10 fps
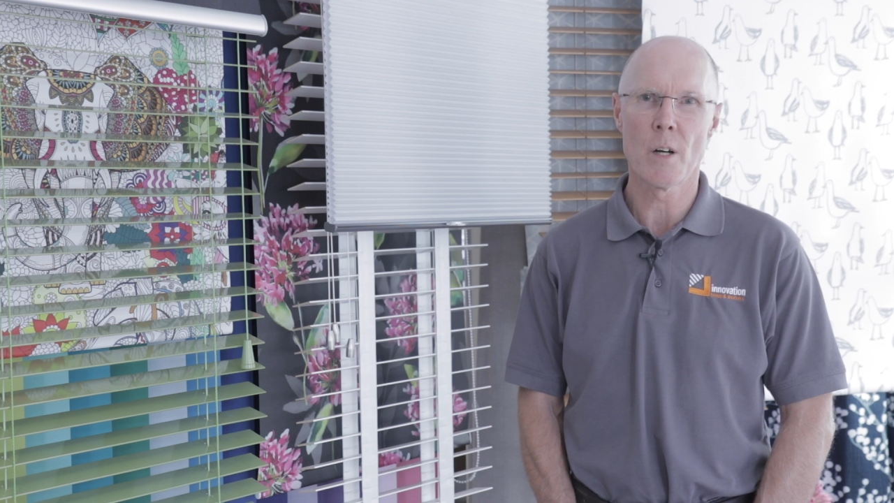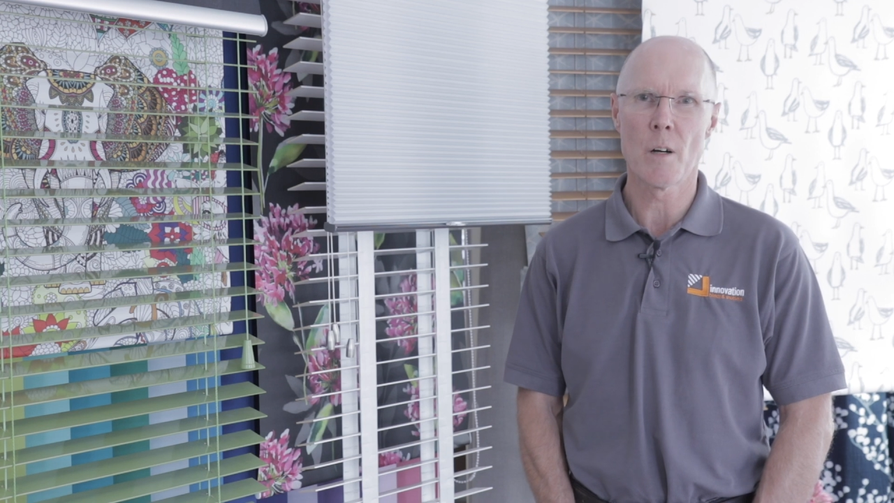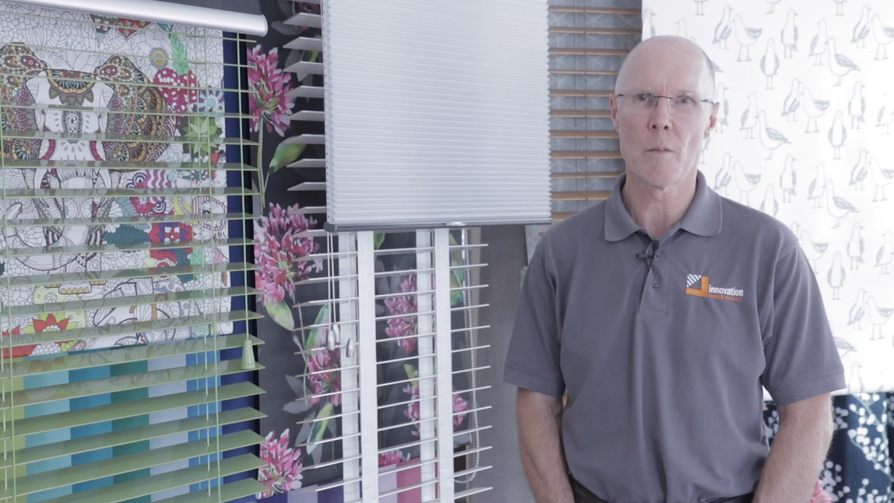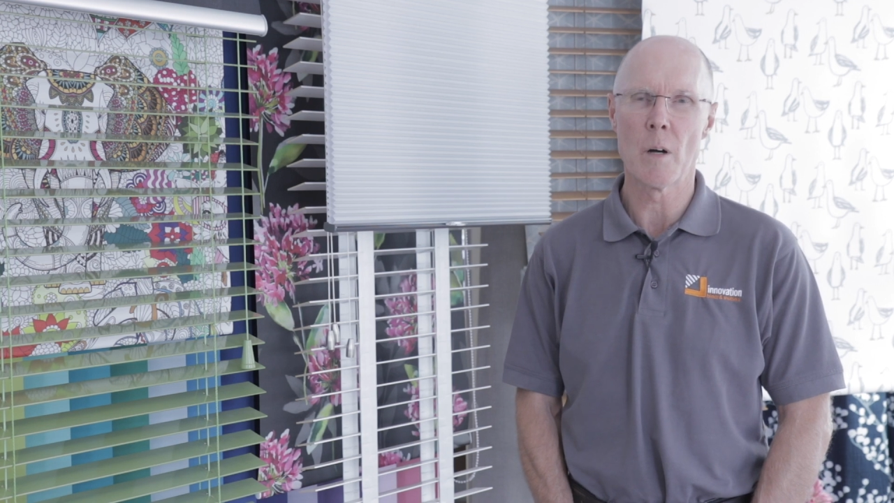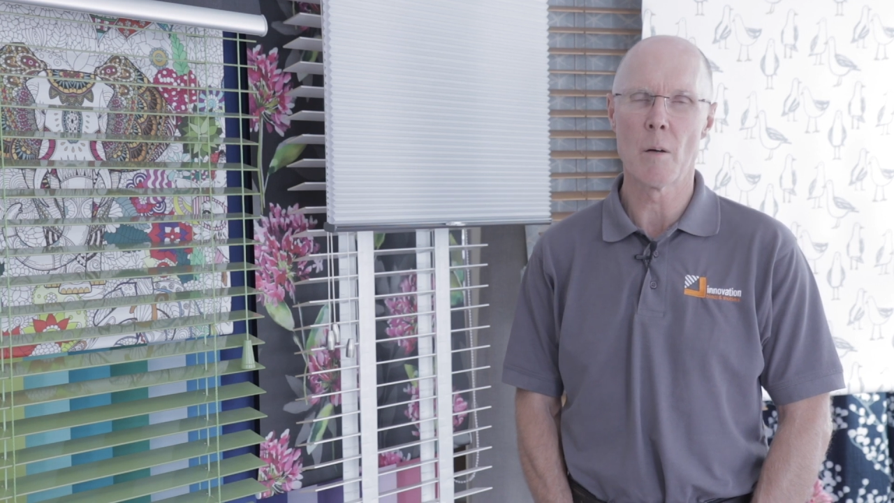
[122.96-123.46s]

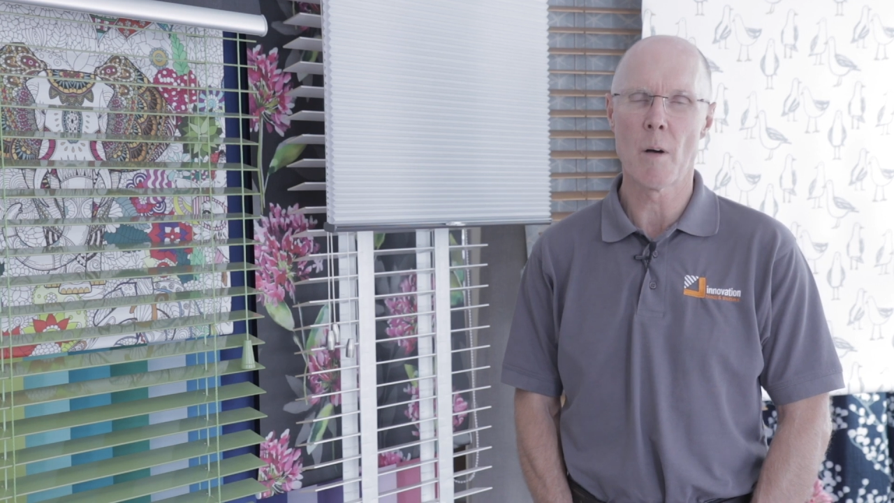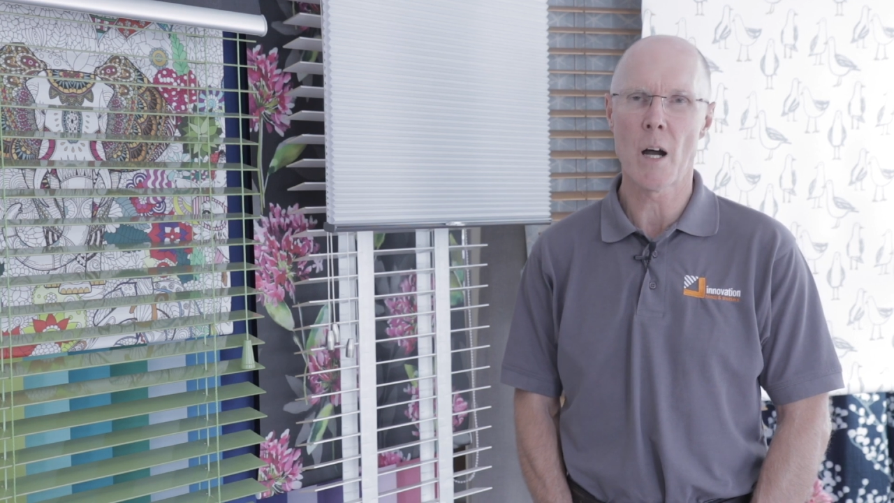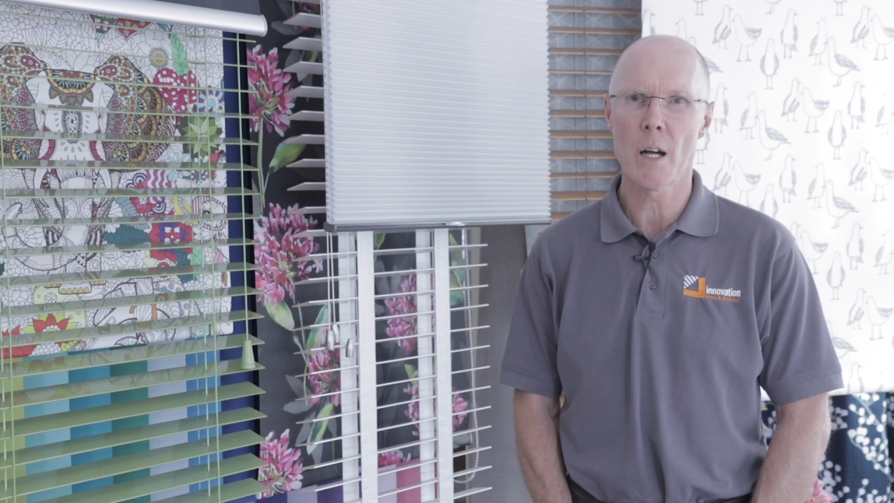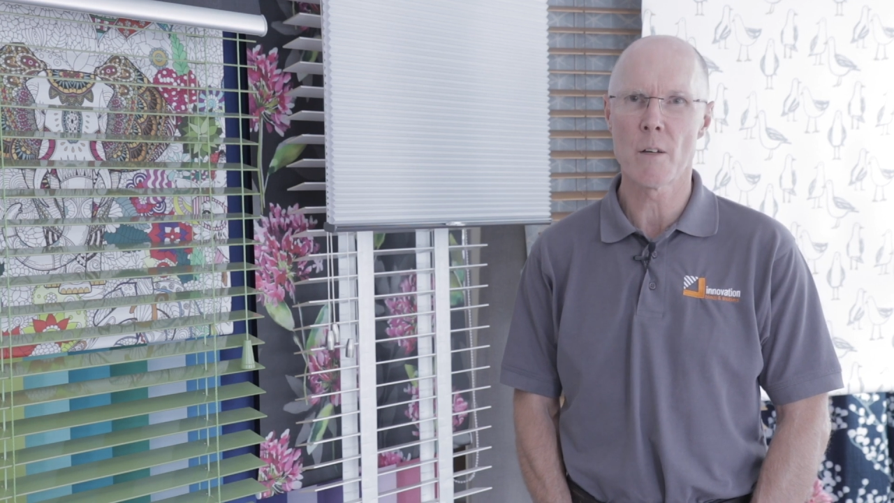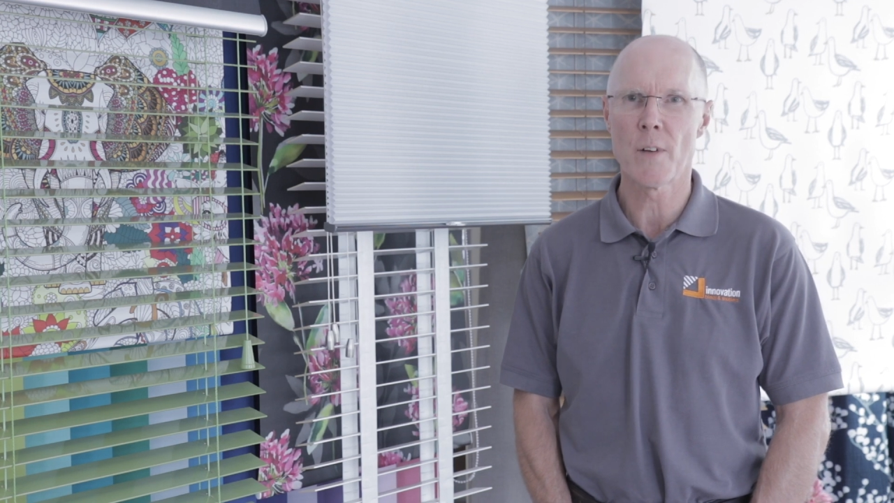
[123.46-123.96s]
our um,
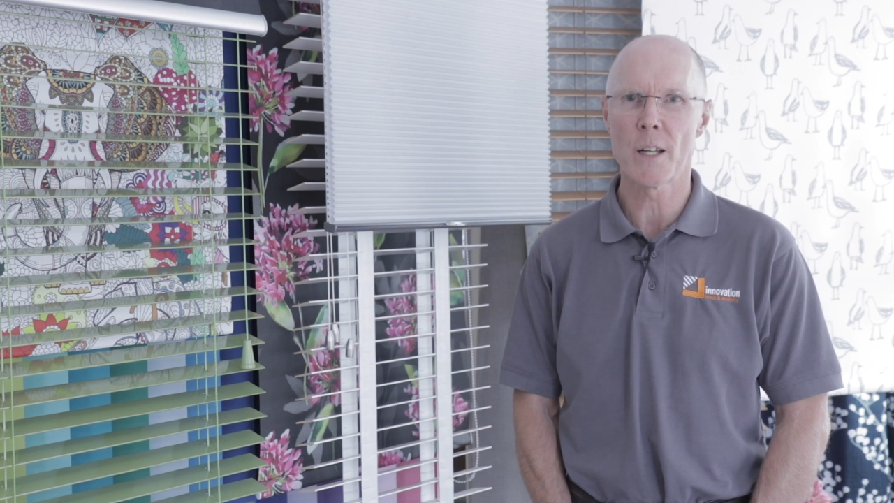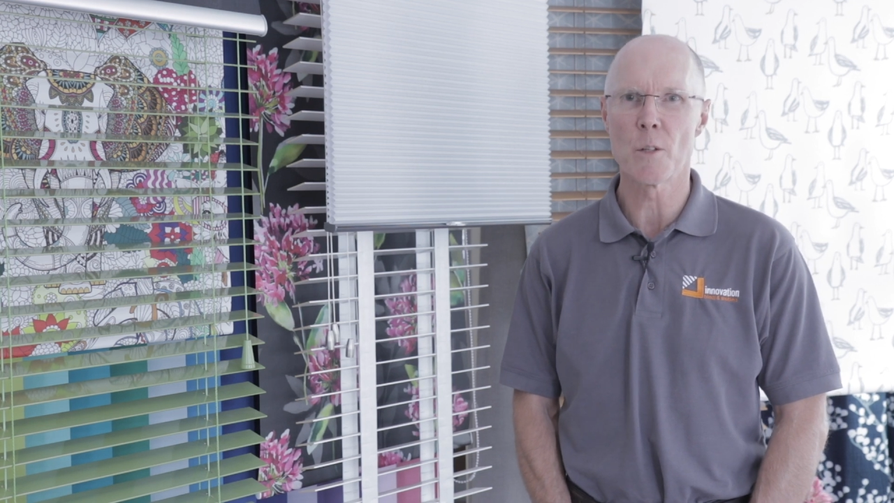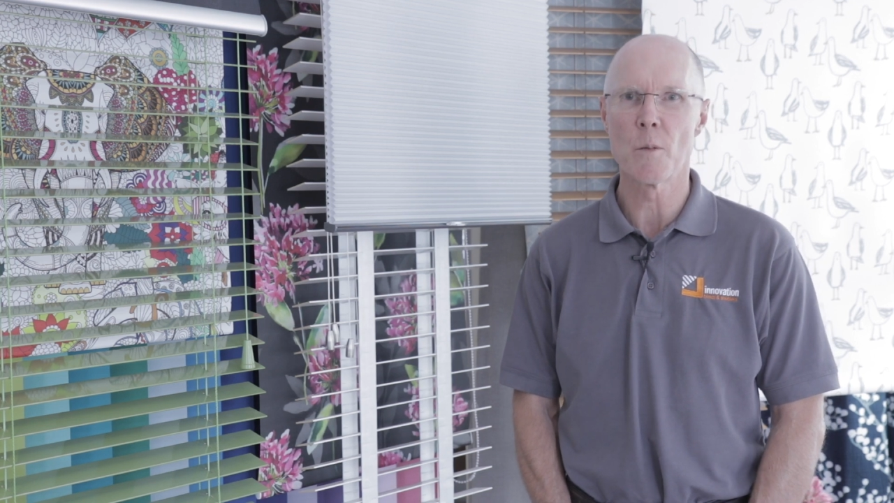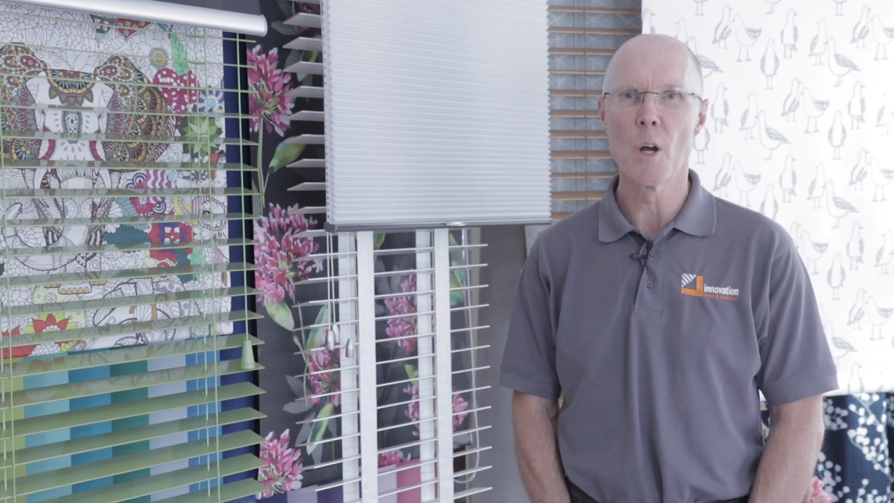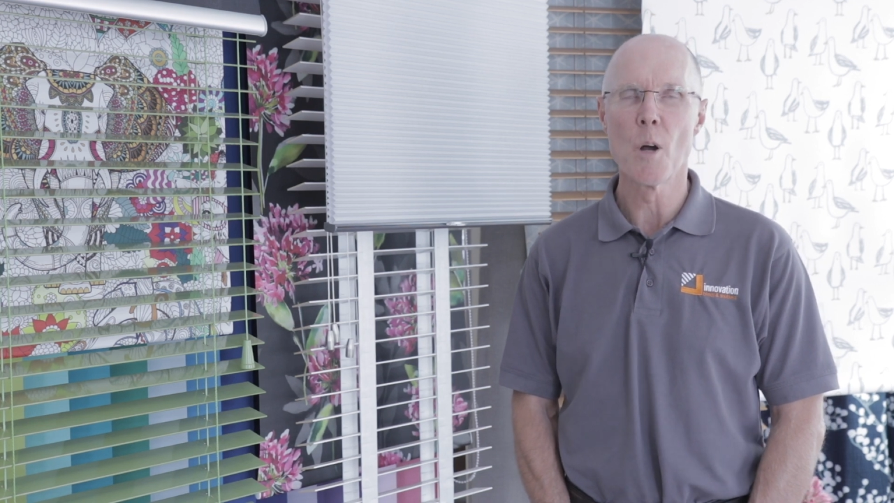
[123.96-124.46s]
higher
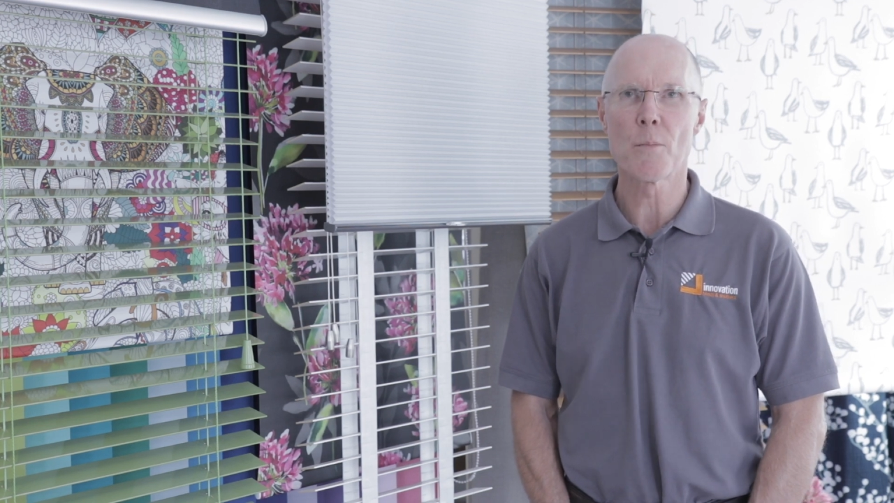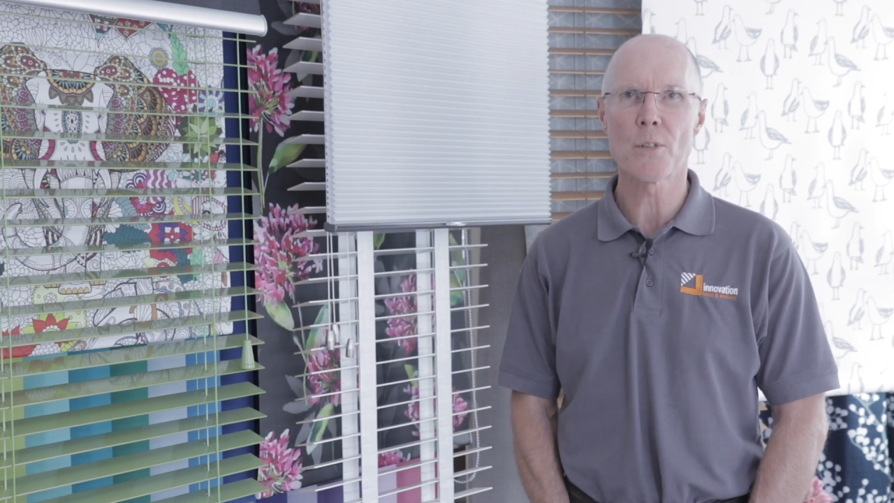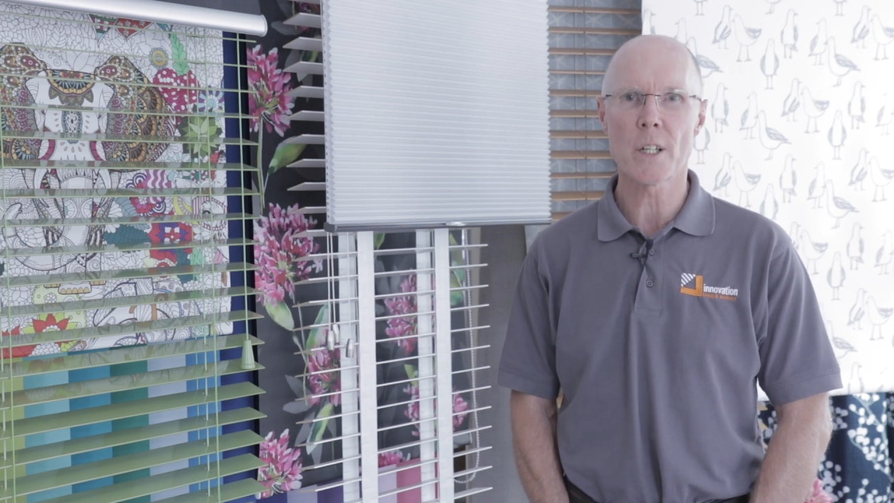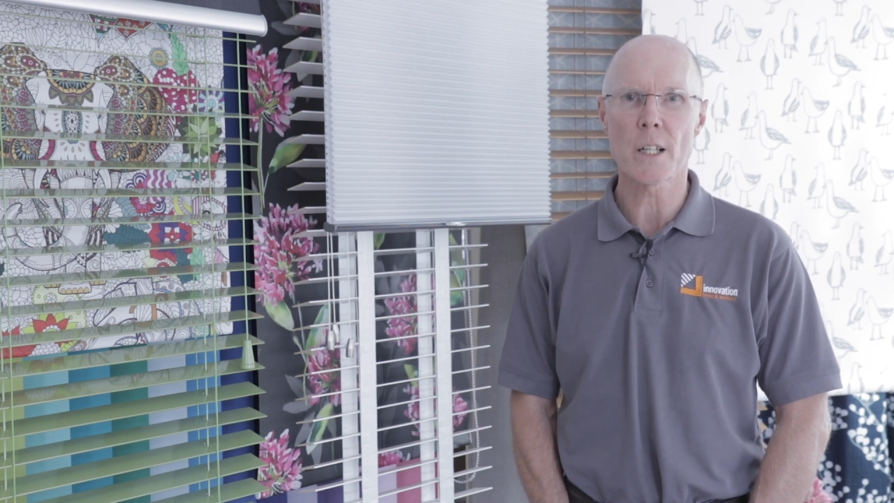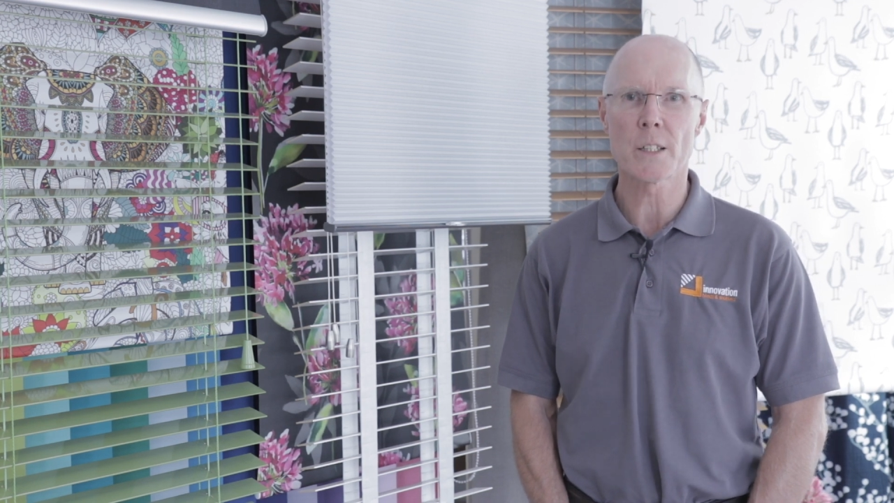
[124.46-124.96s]
value
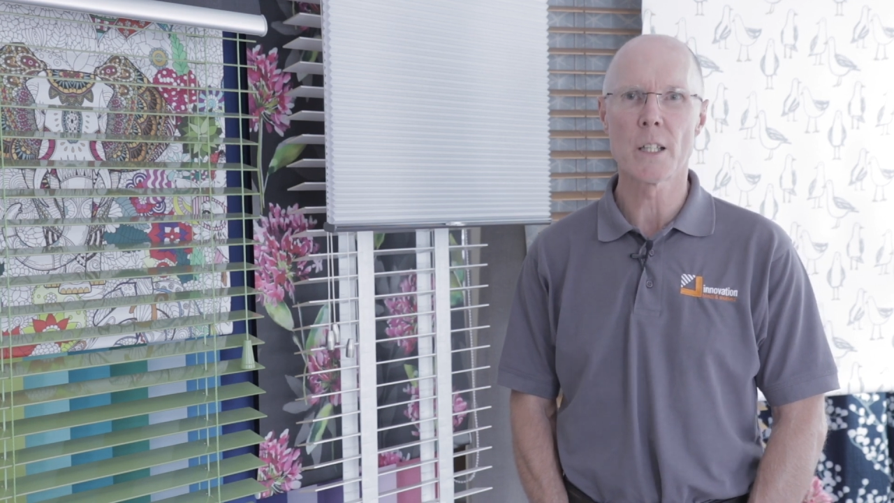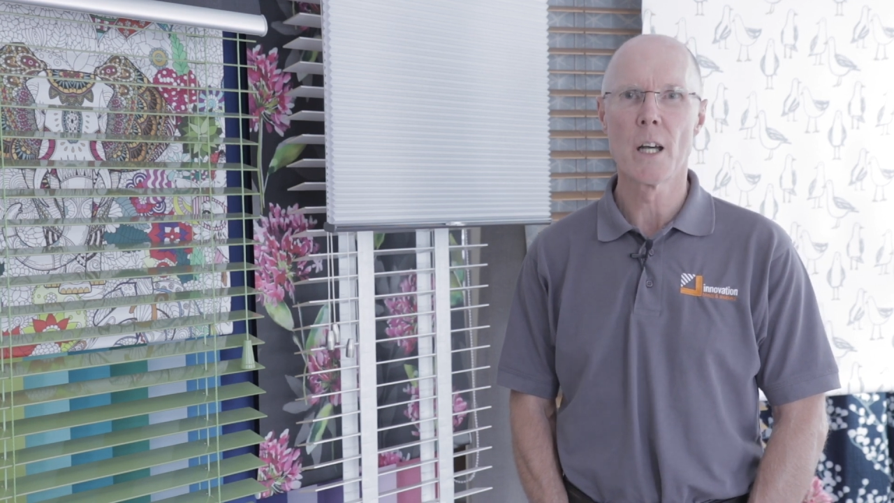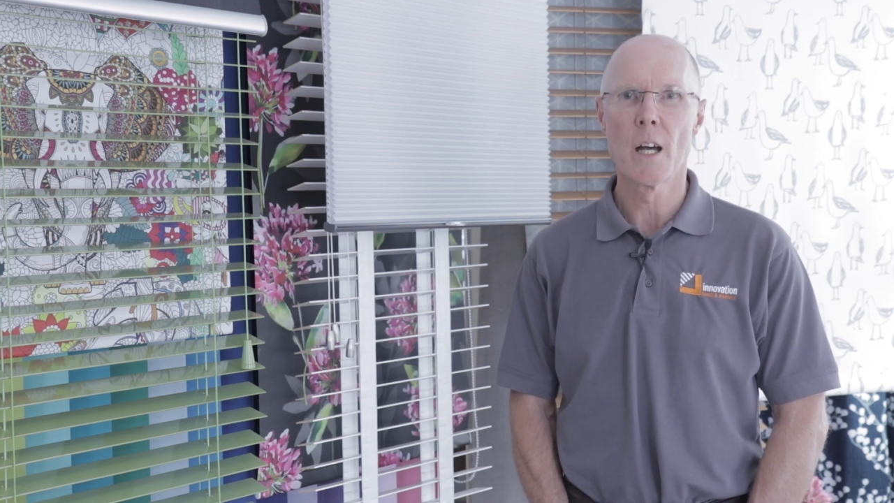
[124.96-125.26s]
products